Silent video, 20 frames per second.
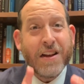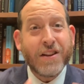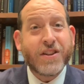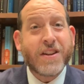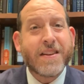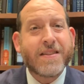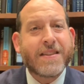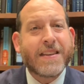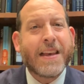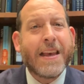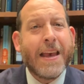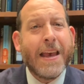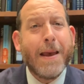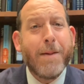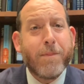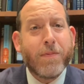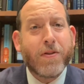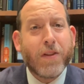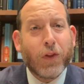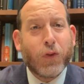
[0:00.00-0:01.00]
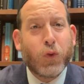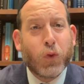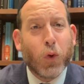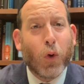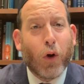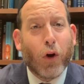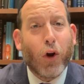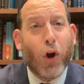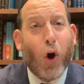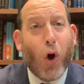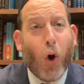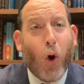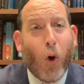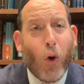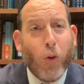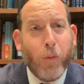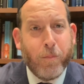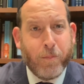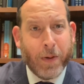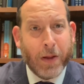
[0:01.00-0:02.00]
Just keep the door
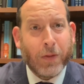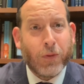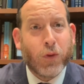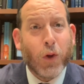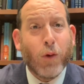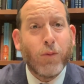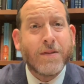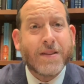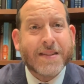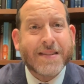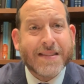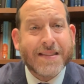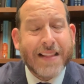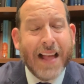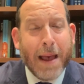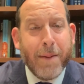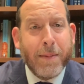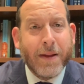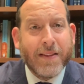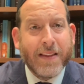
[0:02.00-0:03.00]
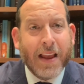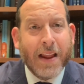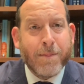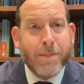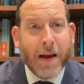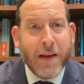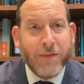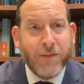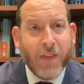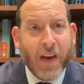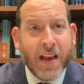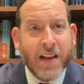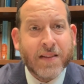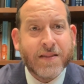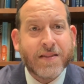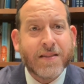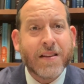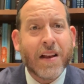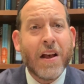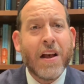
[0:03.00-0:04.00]
open. Don't slam it in my
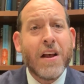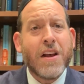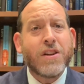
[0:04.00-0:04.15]
face.